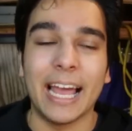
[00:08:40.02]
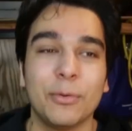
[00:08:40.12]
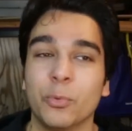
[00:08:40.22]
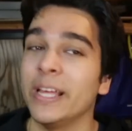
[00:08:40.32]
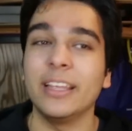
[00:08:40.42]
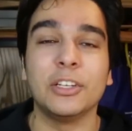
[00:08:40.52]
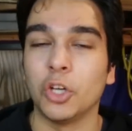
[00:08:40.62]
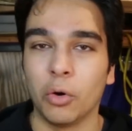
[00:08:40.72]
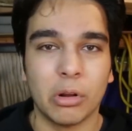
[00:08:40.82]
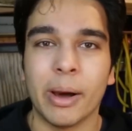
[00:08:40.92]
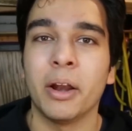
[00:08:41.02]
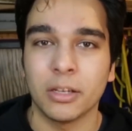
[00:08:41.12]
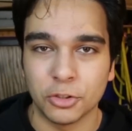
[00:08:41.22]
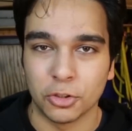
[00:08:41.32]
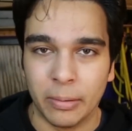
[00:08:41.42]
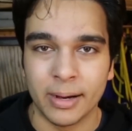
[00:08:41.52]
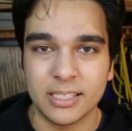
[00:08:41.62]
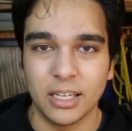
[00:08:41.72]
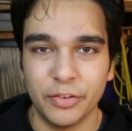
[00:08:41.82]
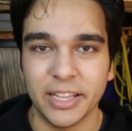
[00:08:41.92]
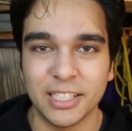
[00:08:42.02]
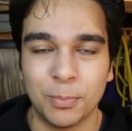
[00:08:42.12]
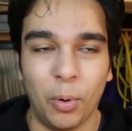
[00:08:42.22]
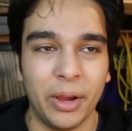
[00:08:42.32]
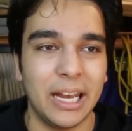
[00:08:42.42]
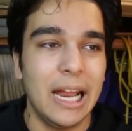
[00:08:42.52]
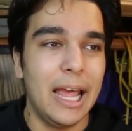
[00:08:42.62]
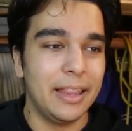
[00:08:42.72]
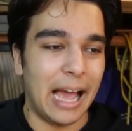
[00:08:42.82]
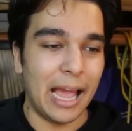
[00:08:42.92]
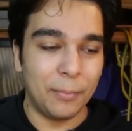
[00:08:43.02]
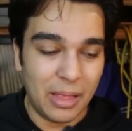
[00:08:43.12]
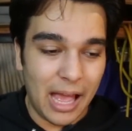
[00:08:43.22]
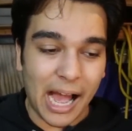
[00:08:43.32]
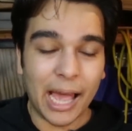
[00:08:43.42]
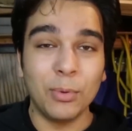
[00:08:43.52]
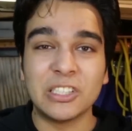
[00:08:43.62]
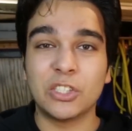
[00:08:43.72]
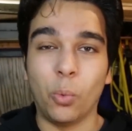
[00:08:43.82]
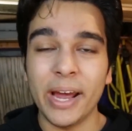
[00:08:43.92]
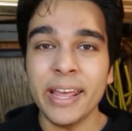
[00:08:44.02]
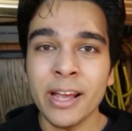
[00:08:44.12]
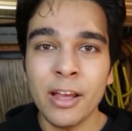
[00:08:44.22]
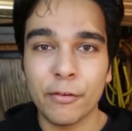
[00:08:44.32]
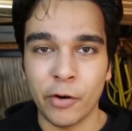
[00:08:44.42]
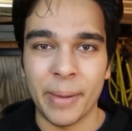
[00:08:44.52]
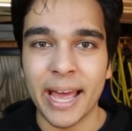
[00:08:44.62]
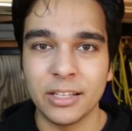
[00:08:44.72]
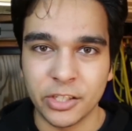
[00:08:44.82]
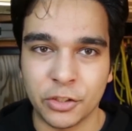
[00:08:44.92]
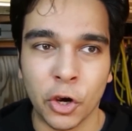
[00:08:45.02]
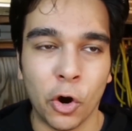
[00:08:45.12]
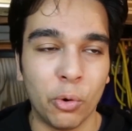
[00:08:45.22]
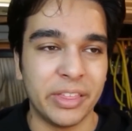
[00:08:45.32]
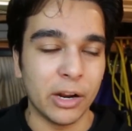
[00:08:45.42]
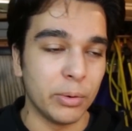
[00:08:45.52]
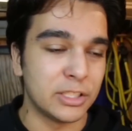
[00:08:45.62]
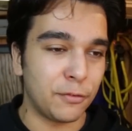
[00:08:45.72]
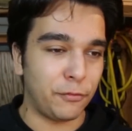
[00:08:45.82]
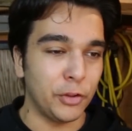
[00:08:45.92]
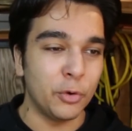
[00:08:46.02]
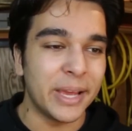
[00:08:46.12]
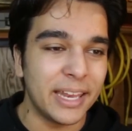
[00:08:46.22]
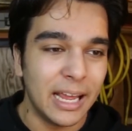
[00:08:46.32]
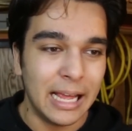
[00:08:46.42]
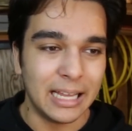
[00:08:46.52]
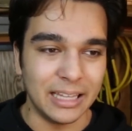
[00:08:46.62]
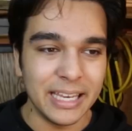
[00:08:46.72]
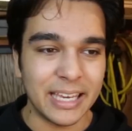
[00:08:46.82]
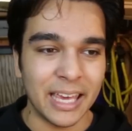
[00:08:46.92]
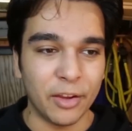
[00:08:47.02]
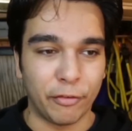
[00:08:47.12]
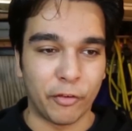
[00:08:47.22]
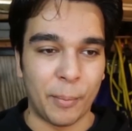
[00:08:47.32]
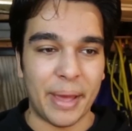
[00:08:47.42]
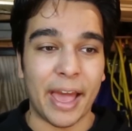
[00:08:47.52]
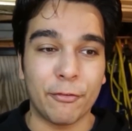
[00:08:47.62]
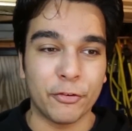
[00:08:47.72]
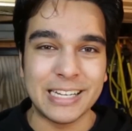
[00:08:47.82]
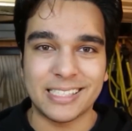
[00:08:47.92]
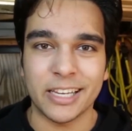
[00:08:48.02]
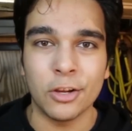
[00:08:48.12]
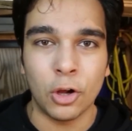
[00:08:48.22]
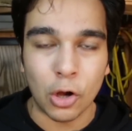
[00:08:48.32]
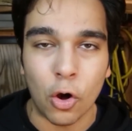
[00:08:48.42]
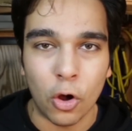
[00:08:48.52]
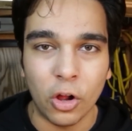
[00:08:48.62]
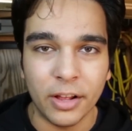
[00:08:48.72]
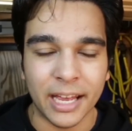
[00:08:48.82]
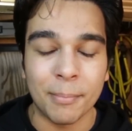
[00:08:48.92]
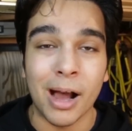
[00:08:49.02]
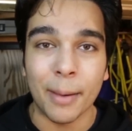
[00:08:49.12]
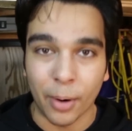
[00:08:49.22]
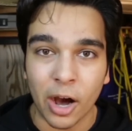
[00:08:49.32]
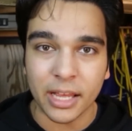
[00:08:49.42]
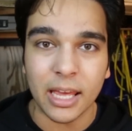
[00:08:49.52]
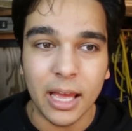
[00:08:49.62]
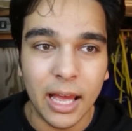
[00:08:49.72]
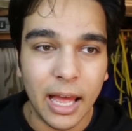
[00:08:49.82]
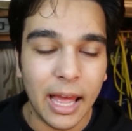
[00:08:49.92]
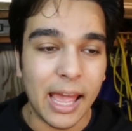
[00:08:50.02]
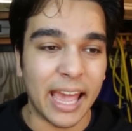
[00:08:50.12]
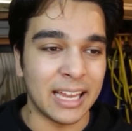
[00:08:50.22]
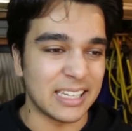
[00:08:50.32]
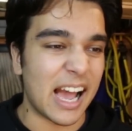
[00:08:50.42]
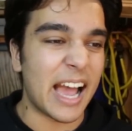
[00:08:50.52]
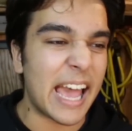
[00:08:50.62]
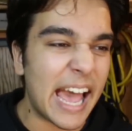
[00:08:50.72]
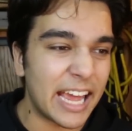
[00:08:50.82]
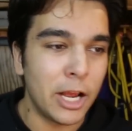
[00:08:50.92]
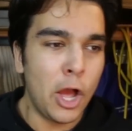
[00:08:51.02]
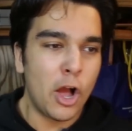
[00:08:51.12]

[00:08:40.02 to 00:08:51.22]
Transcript: I really don't know how to control myself at this point. I I was sweating from head to toe. There was fluid leaking from every single hole in my body, and I had